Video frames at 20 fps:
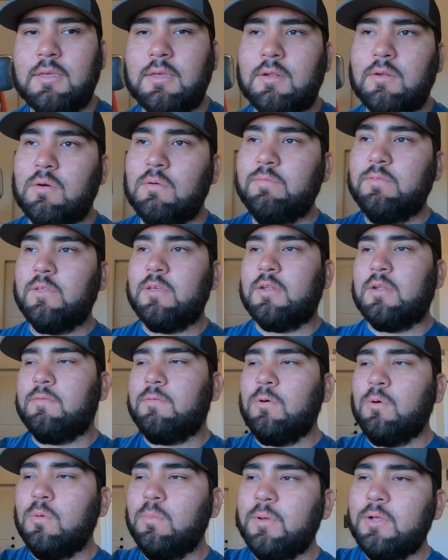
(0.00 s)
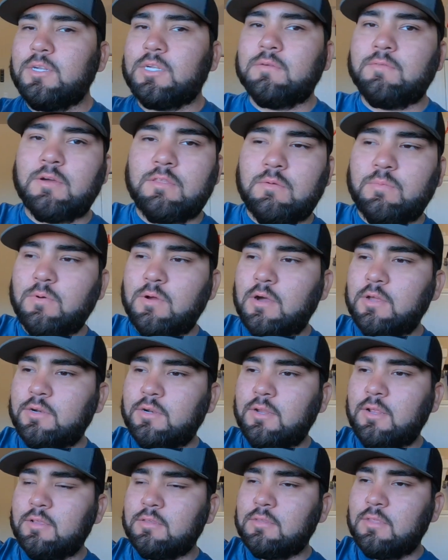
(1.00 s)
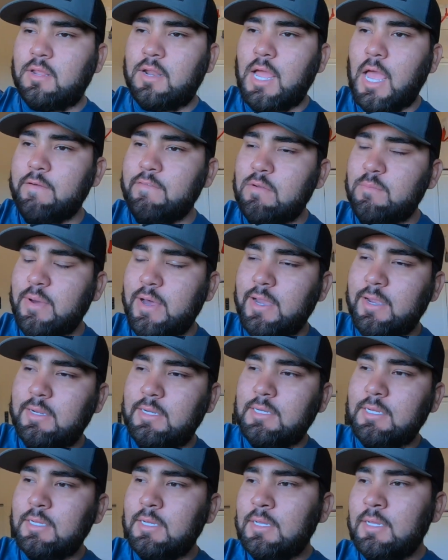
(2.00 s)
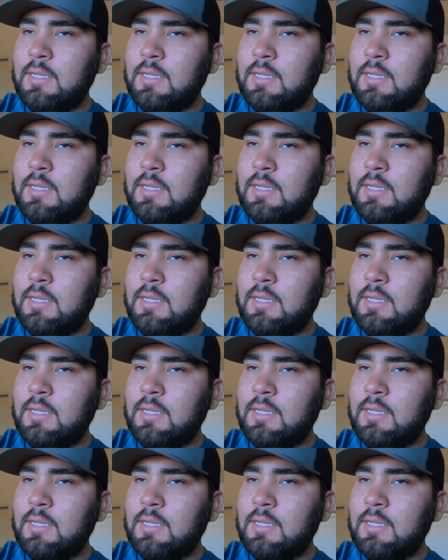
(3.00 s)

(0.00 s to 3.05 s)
and hopefully on a whole bunch of other projects that I have in mind,